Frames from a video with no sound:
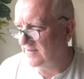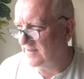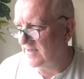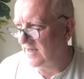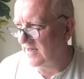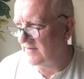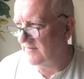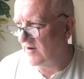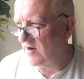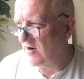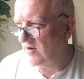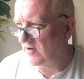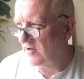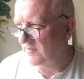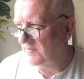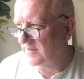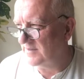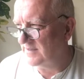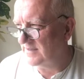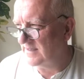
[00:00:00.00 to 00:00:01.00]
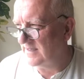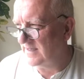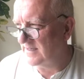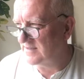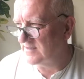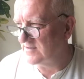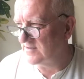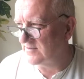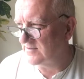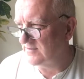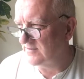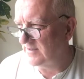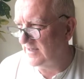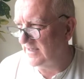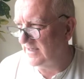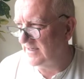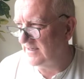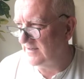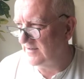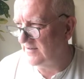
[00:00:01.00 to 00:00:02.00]
kind of argument as to
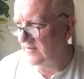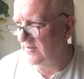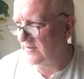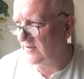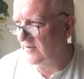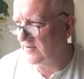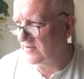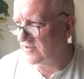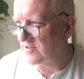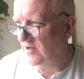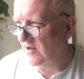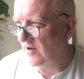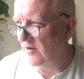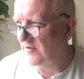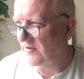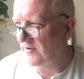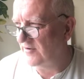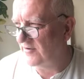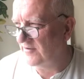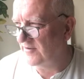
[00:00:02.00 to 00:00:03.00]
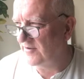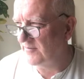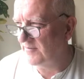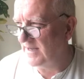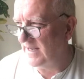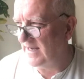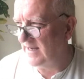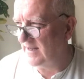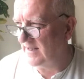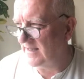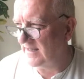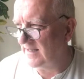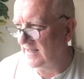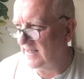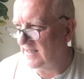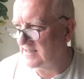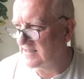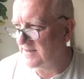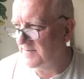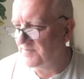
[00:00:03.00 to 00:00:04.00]
not to honour the bet like
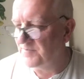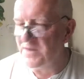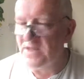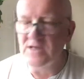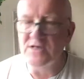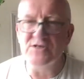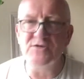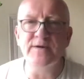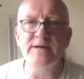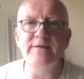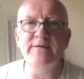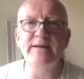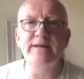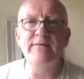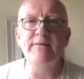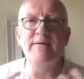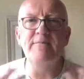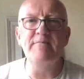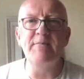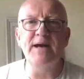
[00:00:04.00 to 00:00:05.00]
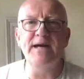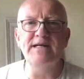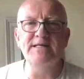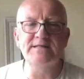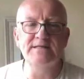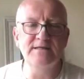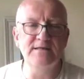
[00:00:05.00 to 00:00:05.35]
that. So anyway, they went back to